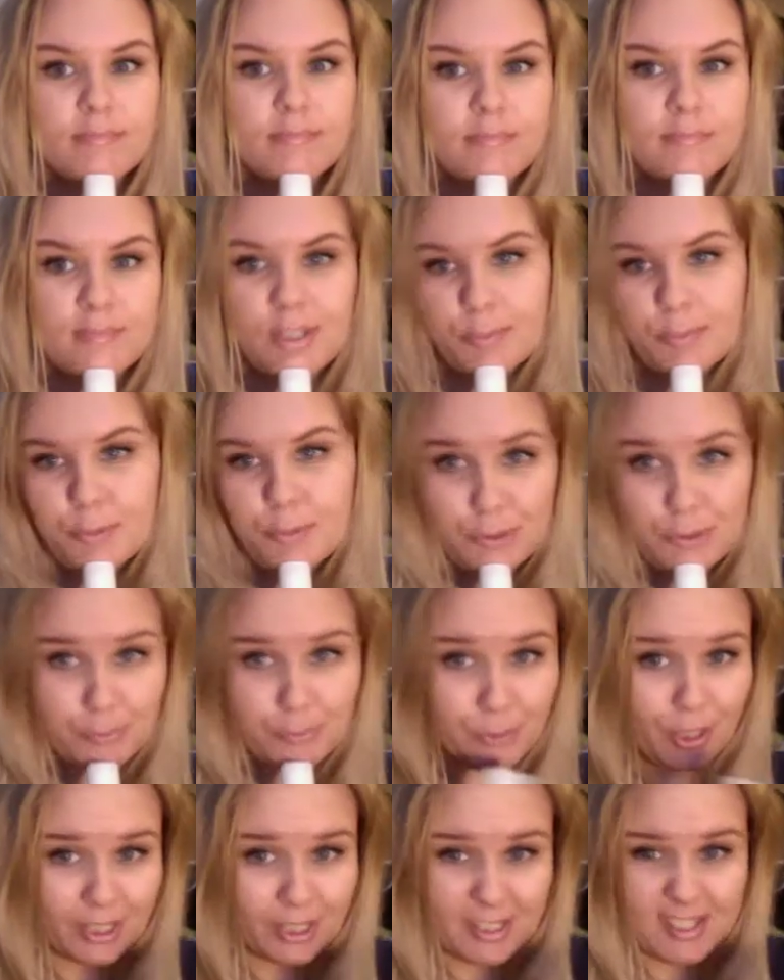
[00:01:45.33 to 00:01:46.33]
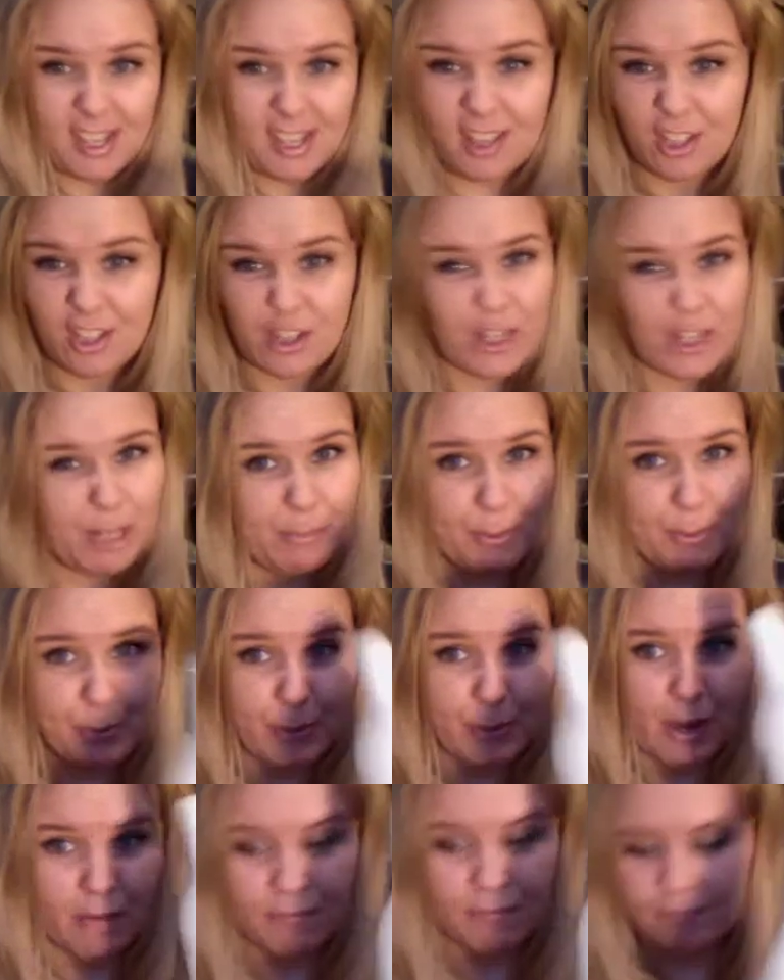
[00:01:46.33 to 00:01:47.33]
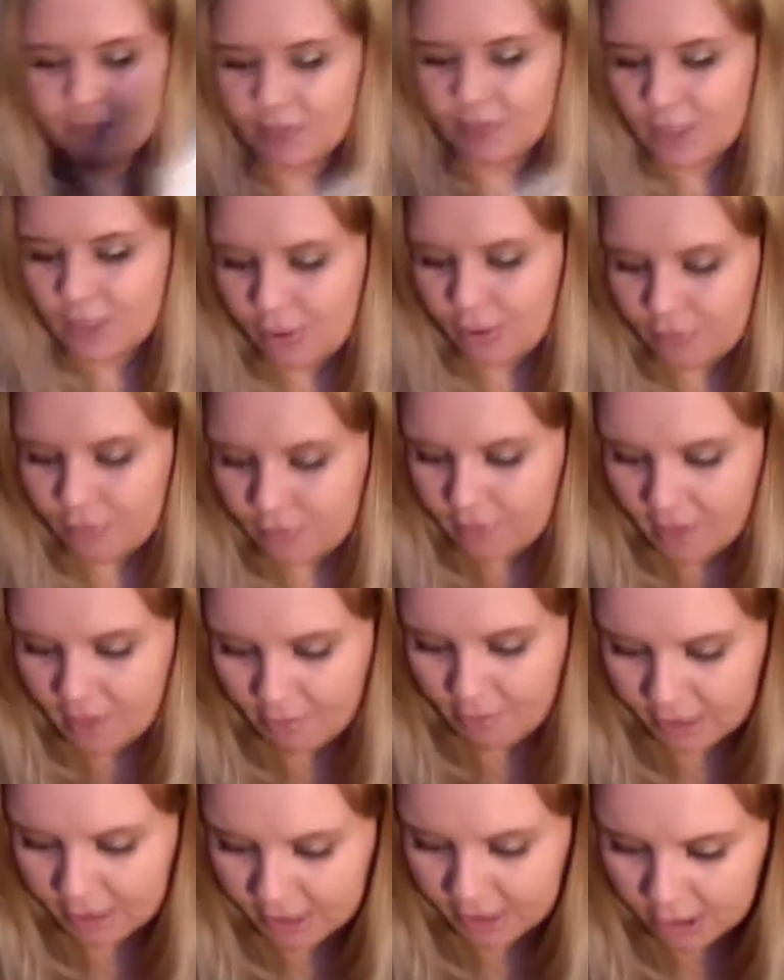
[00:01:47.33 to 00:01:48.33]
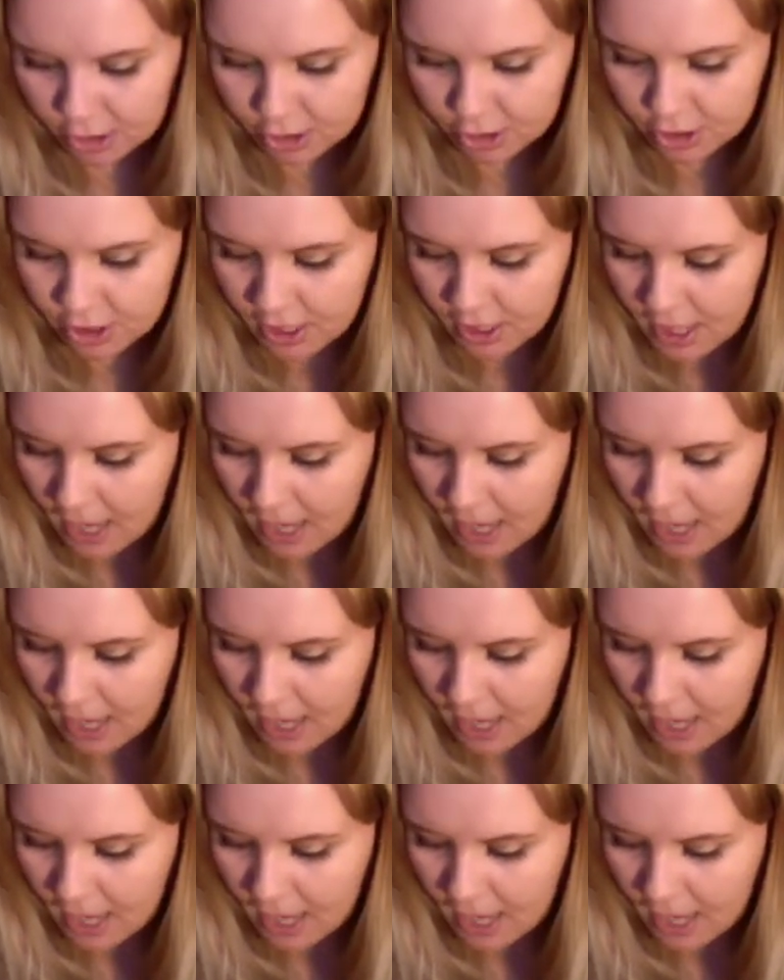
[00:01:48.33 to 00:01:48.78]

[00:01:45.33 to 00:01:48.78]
Not much more I can say. They're cheap as well, so they're really good.